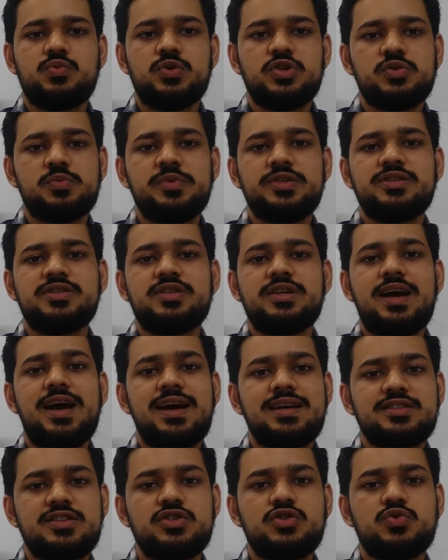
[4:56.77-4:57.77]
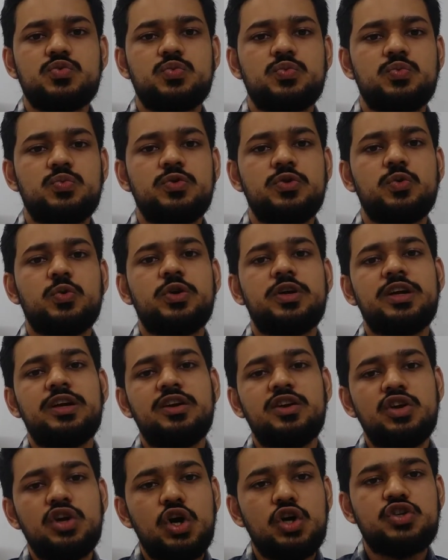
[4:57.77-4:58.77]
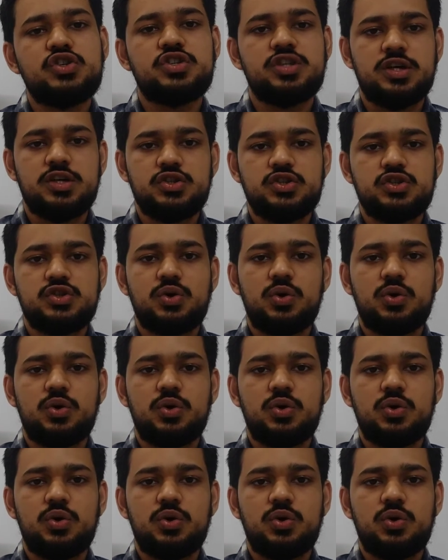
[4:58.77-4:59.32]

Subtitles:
which means the assets you cannot touch